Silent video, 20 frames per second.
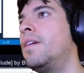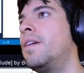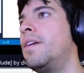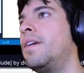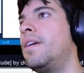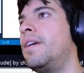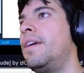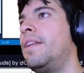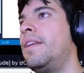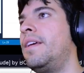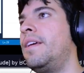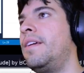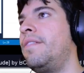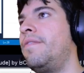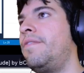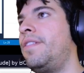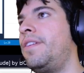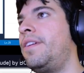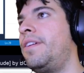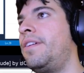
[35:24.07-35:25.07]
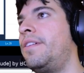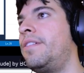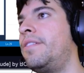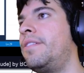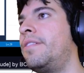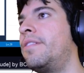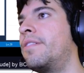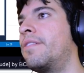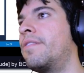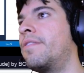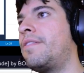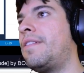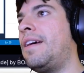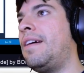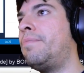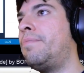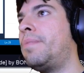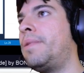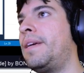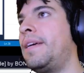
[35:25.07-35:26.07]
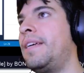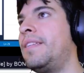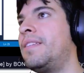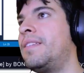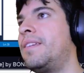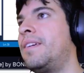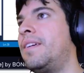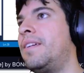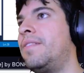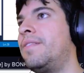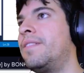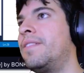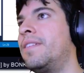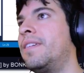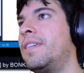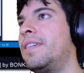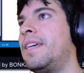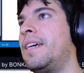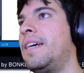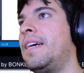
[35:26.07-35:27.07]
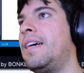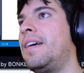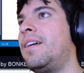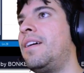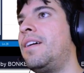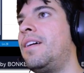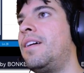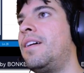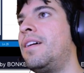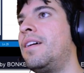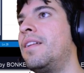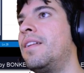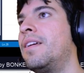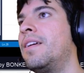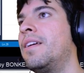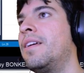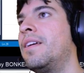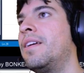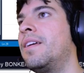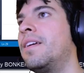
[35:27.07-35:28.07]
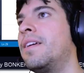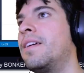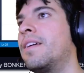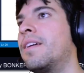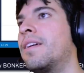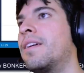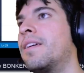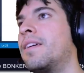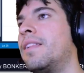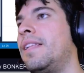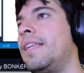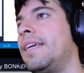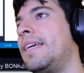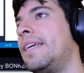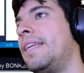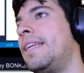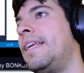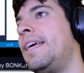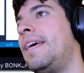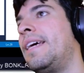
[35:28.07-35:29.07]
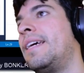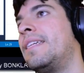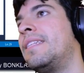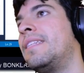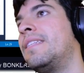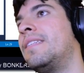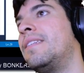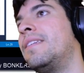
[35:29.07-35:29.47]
and then view graph plan solver dot on click next.